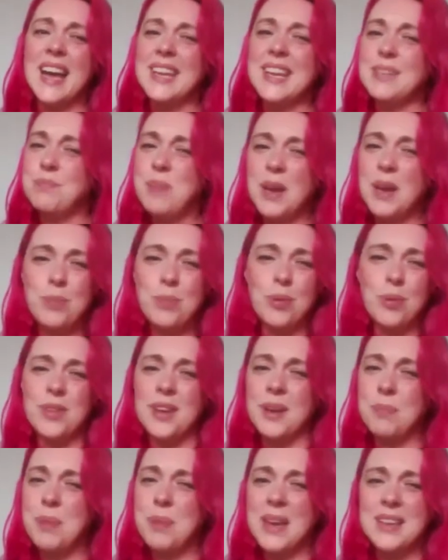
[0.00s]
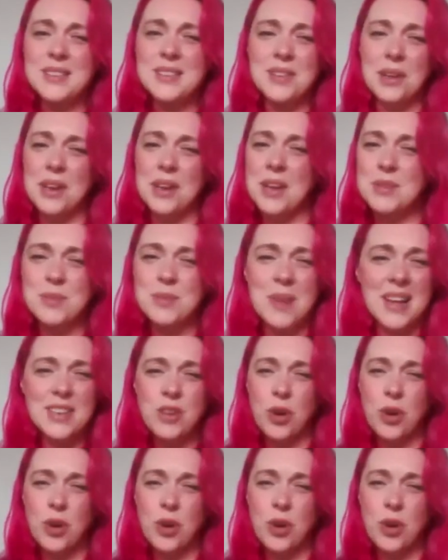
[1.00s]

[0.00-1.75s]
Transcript: and his big brother picks on him as well.